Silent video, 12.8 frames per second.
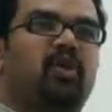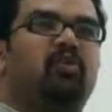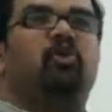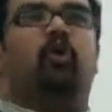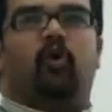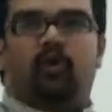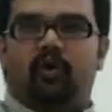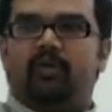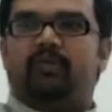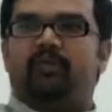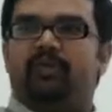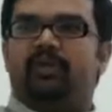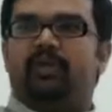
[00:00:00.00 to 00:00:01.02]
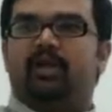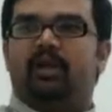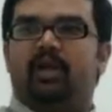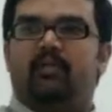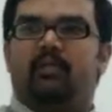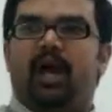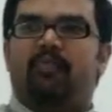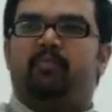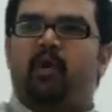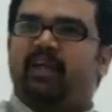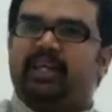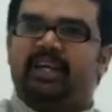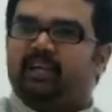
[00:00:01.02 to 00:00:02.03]
So, my
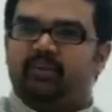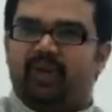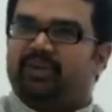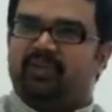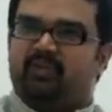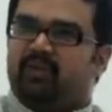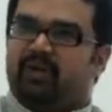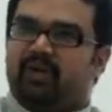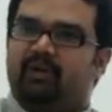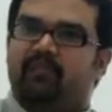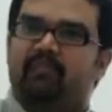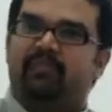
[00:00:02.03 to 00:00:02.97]
point here is very simple.